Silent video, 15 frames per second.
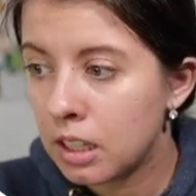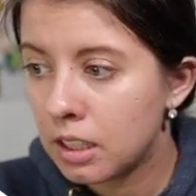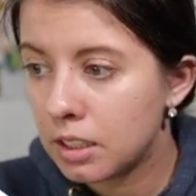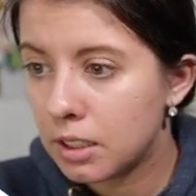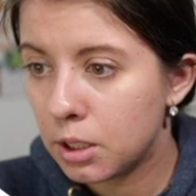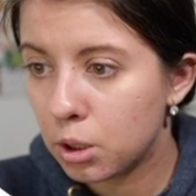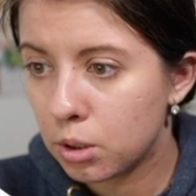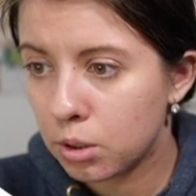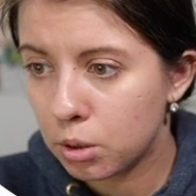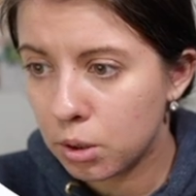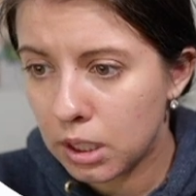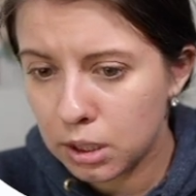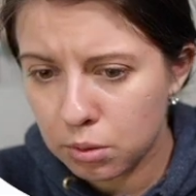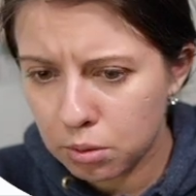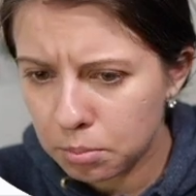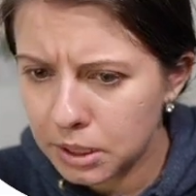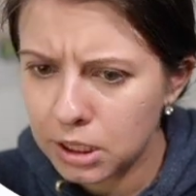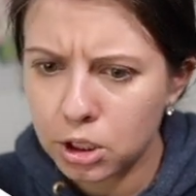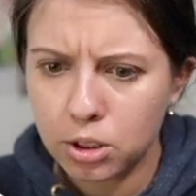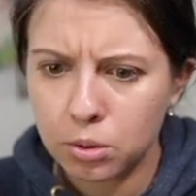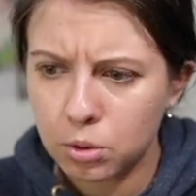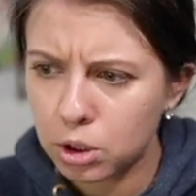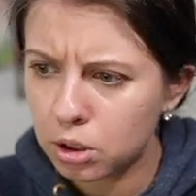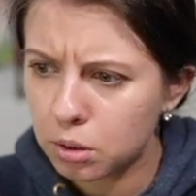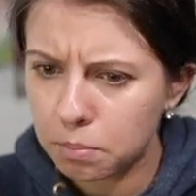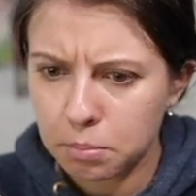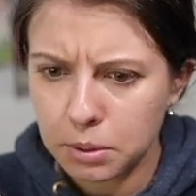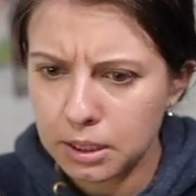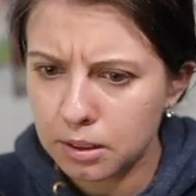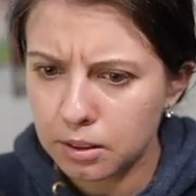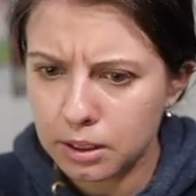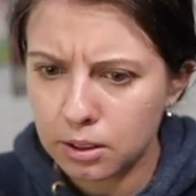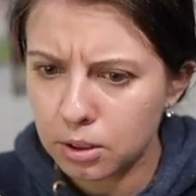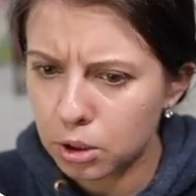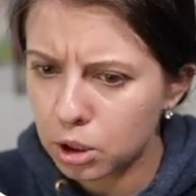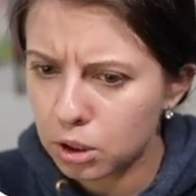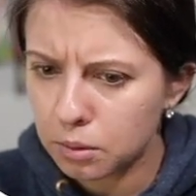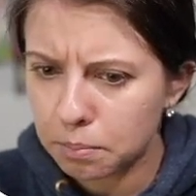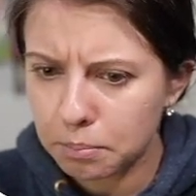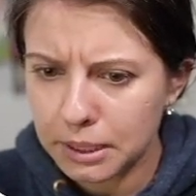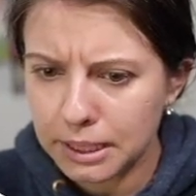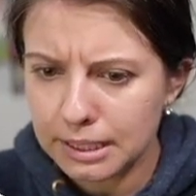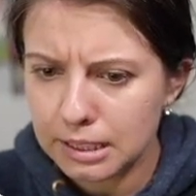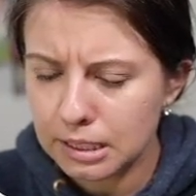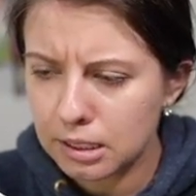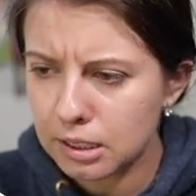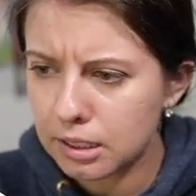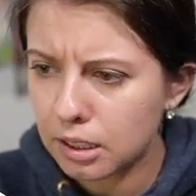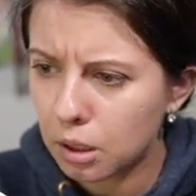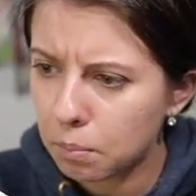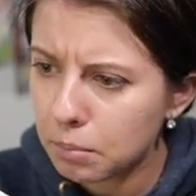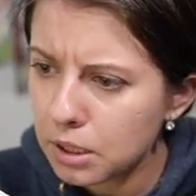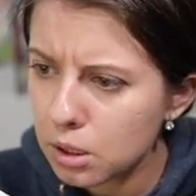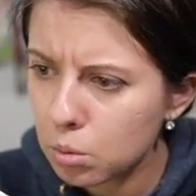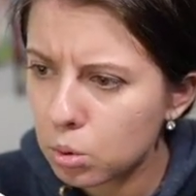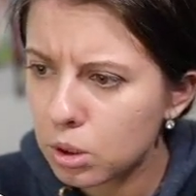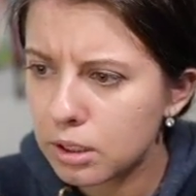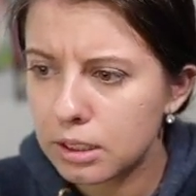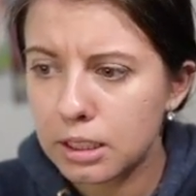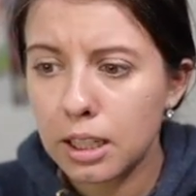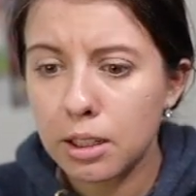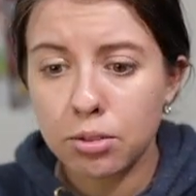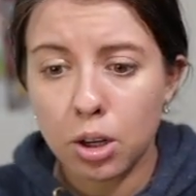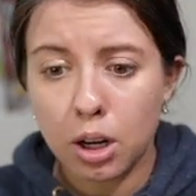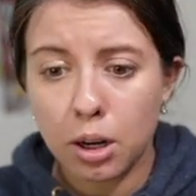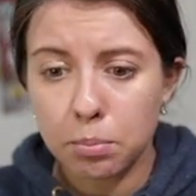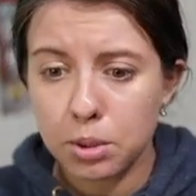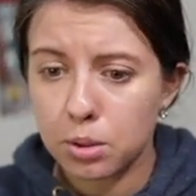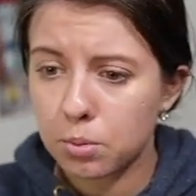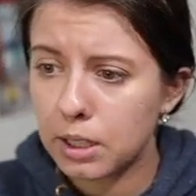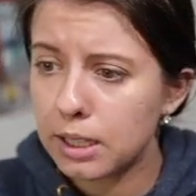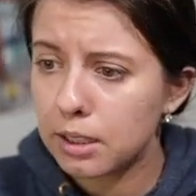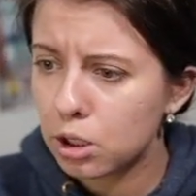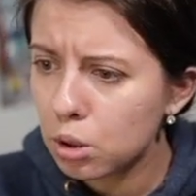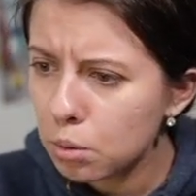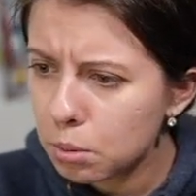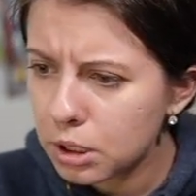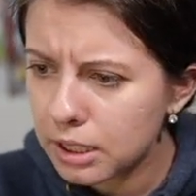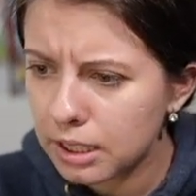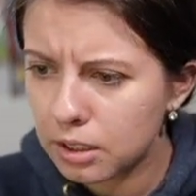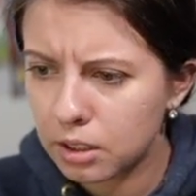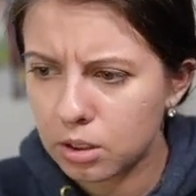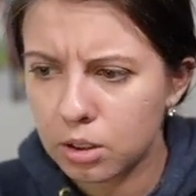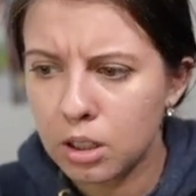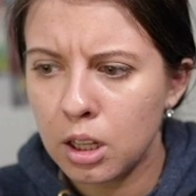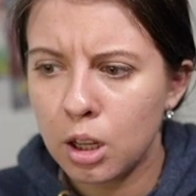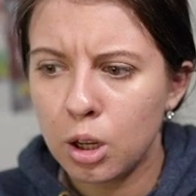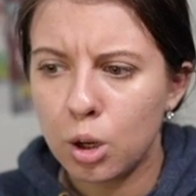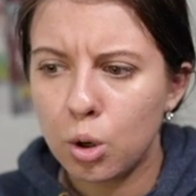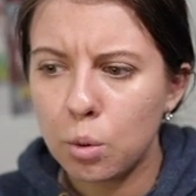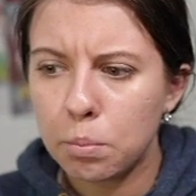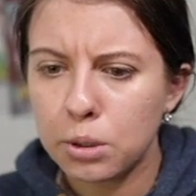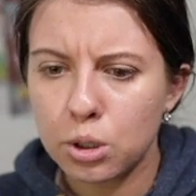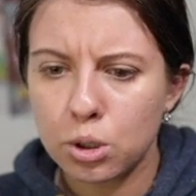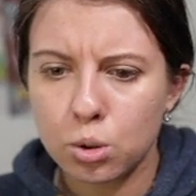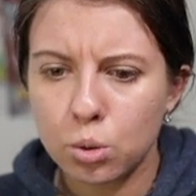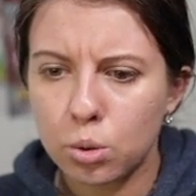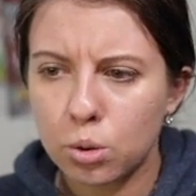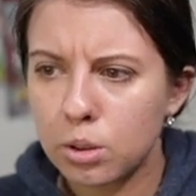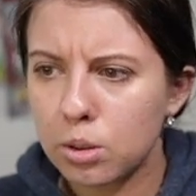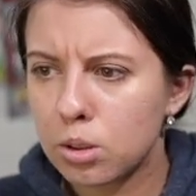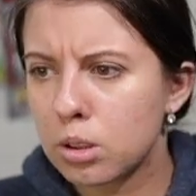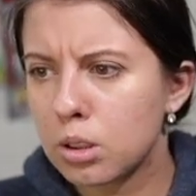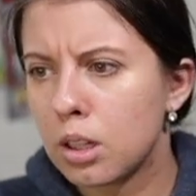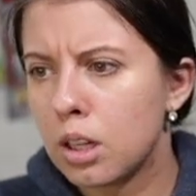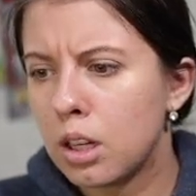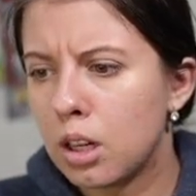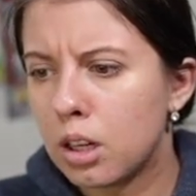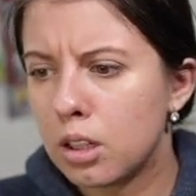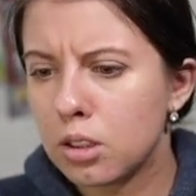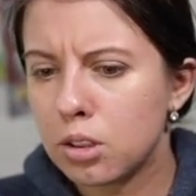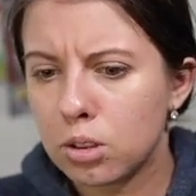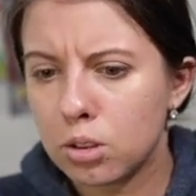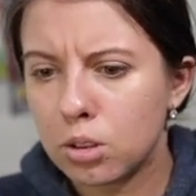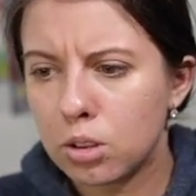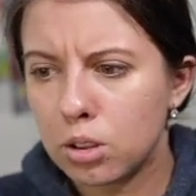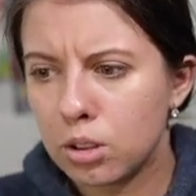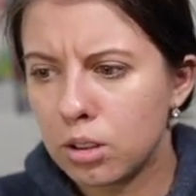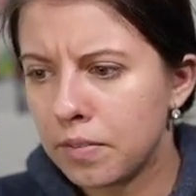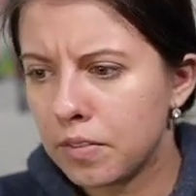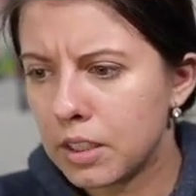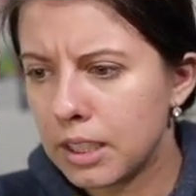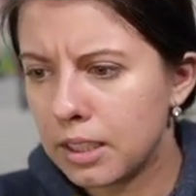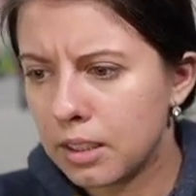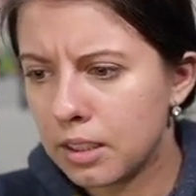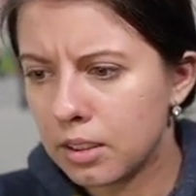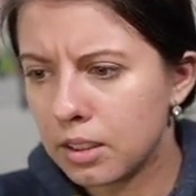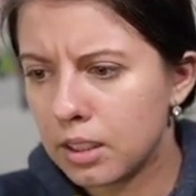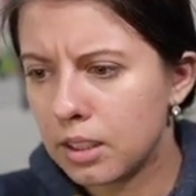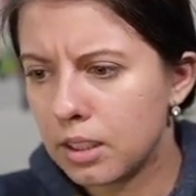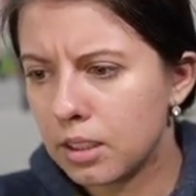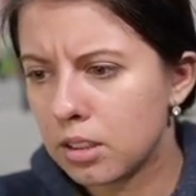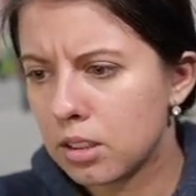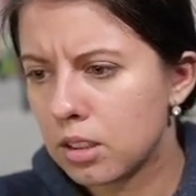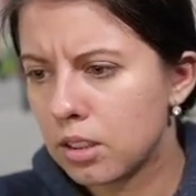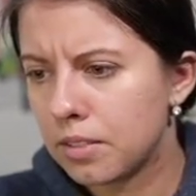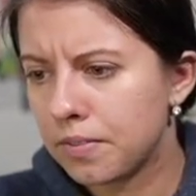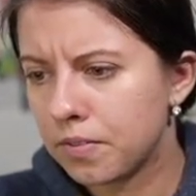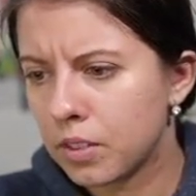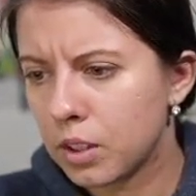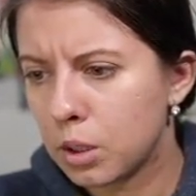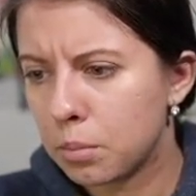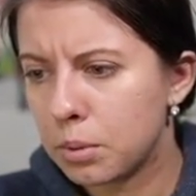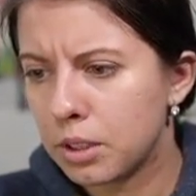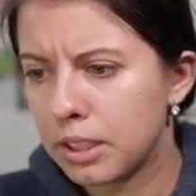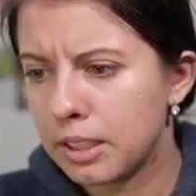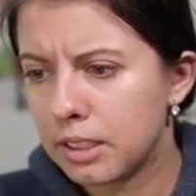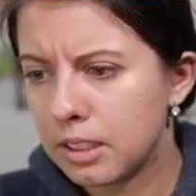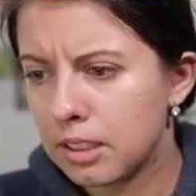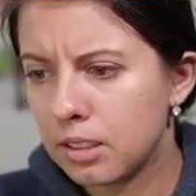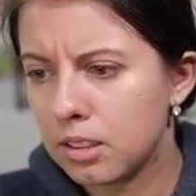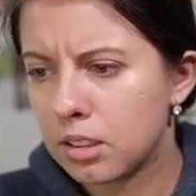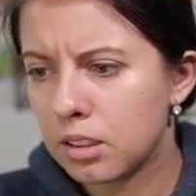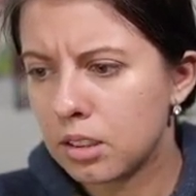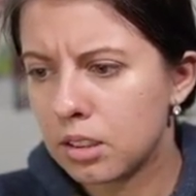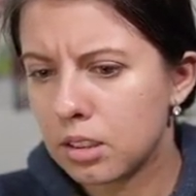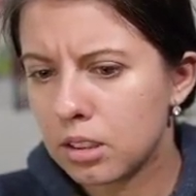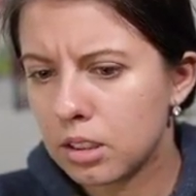Digital transformation, which is a big leadership McKinsey style buzzword. DevOps, right? Super technical. Open source, Azure, data analytics, Kubernetes,